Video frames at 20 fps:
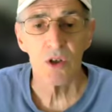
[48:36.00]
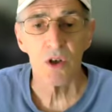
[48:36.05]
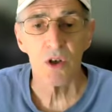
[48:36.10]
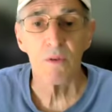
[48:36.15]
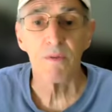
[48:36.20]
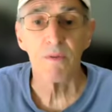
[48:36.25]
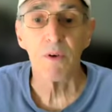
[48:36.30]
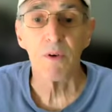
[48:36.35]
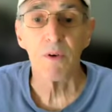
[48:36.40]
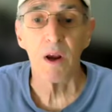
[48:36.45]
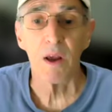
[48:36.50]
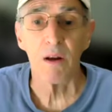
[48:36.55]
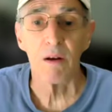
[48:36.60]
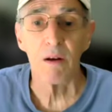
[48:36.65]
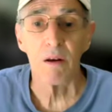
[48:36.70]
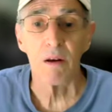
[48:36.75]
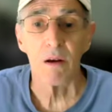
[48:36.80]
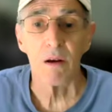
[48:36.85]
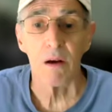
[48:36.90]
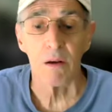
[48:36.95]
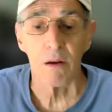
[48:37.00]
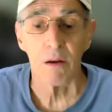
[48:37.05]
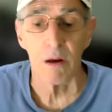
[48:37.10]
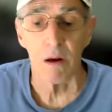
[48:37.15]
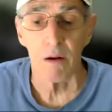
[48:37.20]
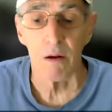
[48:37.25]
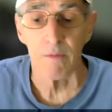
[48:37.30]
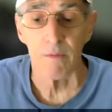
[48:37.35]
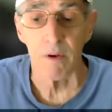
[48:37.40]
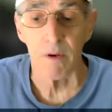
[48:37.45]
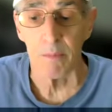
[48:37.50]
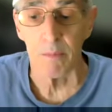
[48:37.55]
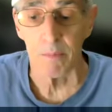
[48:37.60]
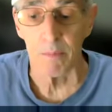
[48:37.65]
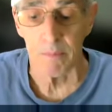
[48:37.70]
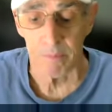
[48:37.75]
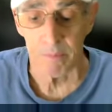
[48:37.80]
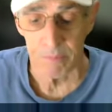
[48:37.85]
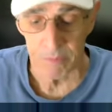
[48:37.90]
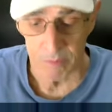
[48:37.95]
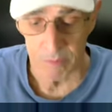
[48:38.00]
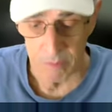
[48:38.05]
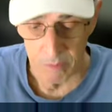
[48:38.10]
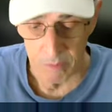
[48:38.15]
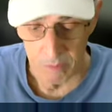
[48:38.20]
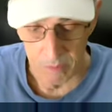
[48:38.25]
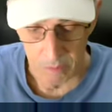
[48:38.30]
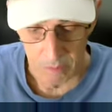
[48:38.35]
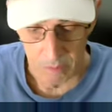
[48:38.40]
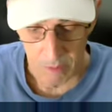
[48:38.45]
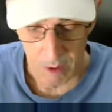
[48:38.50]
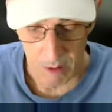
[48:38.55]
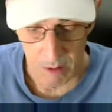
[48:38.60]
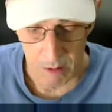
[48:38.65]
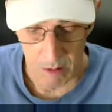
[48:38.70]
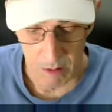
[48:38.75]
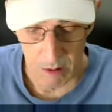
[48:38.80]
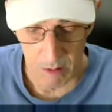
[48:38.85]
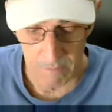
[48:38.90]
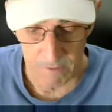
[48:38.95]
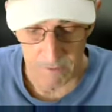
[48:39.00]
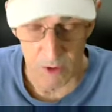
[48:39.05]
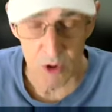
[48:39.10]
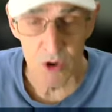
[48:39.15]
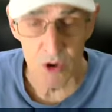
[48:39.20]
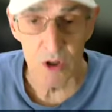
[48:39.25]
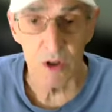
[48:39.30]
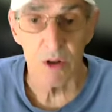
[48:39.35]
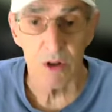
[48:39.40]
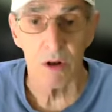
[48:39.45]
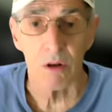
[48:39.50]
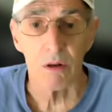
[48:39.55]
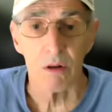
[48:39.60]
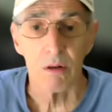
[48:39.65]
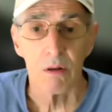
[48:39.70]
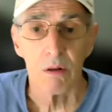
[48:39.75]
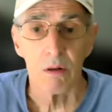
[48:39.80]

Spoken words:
a good friend of Virginia,